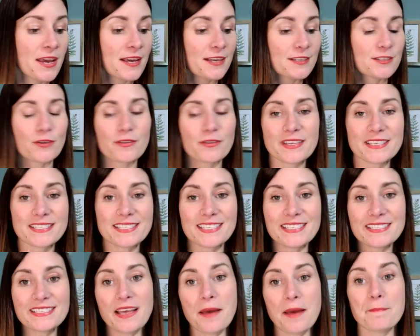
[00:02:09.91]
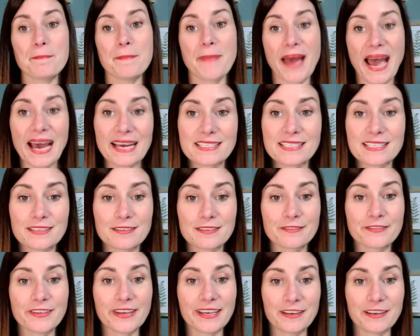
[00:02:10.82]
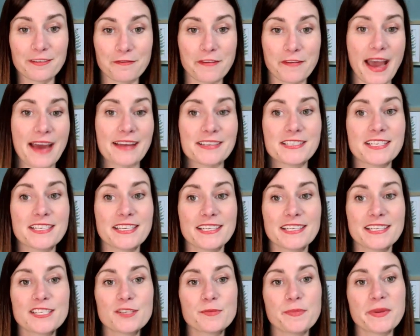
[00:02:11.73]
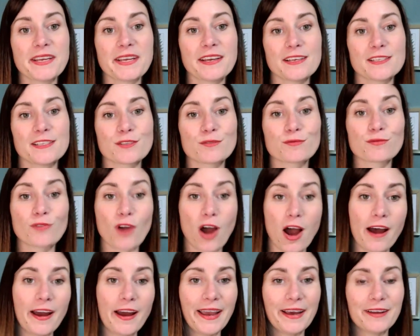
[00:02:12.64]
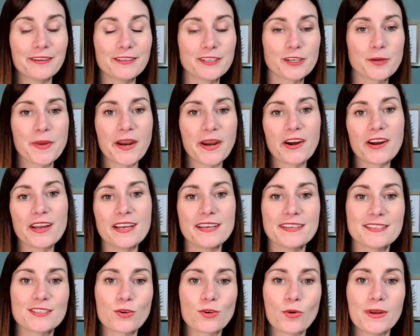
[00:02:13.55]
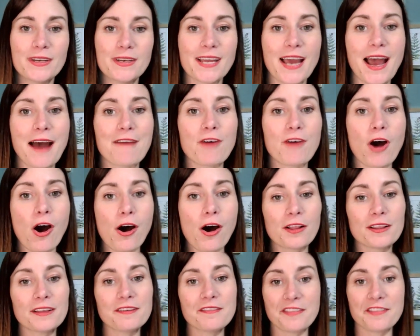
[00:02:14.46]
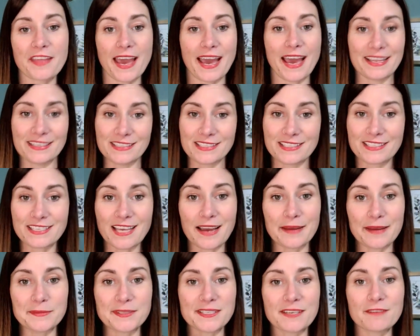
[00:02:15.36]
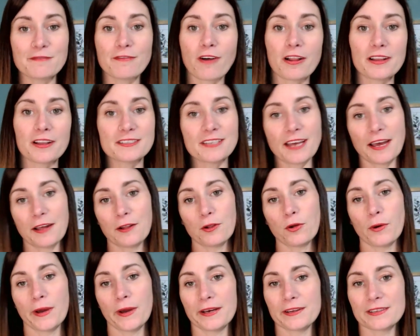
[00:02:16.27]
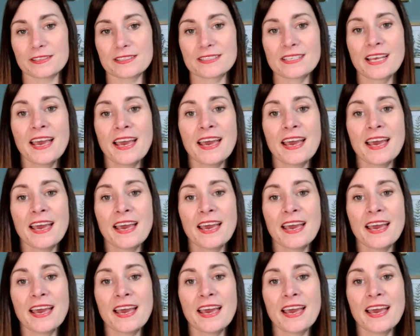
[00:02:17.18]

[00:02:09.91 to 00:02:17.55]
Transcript: So this is a massive advantage because raw elderberry is going to have all of the enzymes and volatile oils